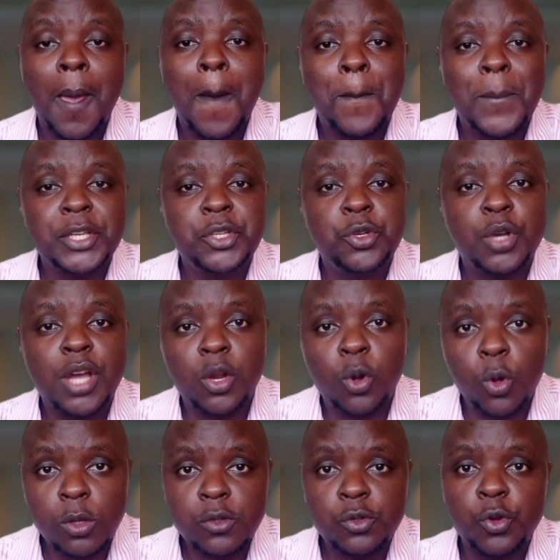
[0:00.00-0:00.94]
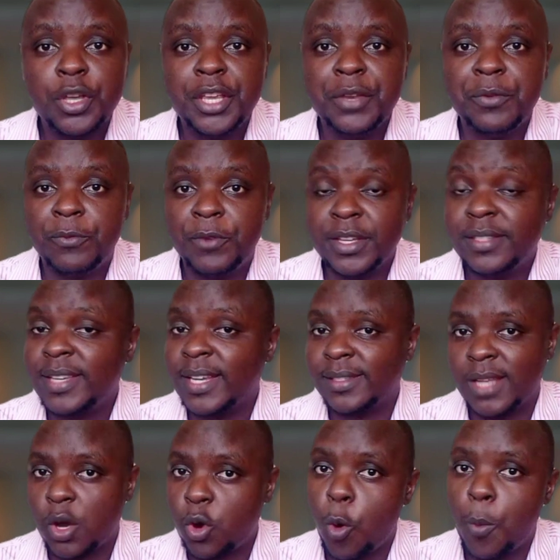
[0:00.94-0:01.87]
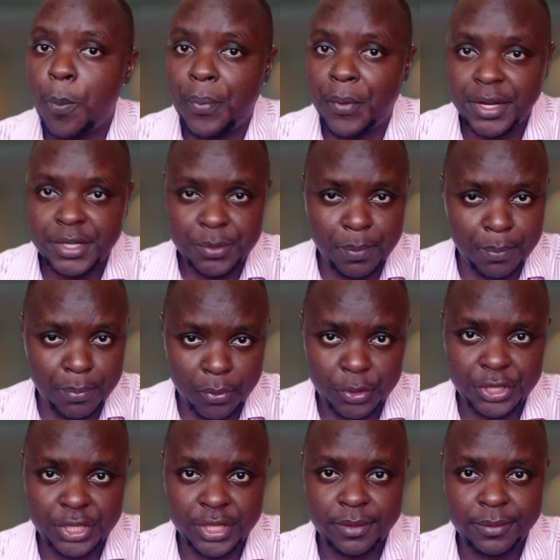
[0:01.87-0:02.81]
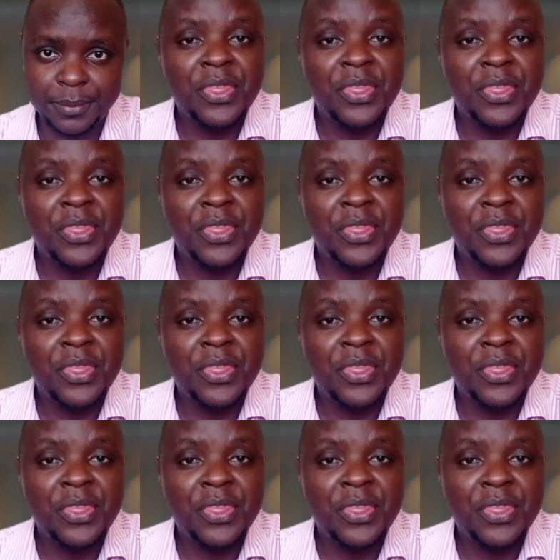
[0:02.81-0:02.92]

but you can also invest as a corporate body.